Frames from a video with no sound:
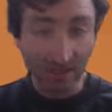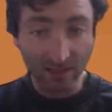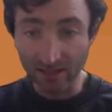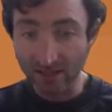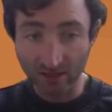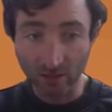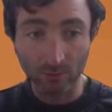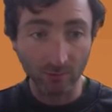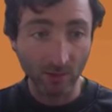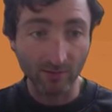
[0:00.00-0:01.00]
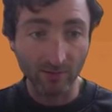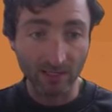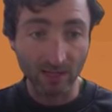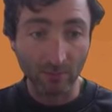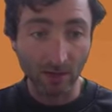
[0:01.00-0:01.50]
Lee, you can test from some graphic
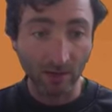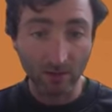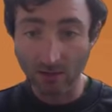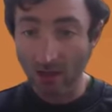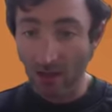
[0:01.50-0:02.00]
design background,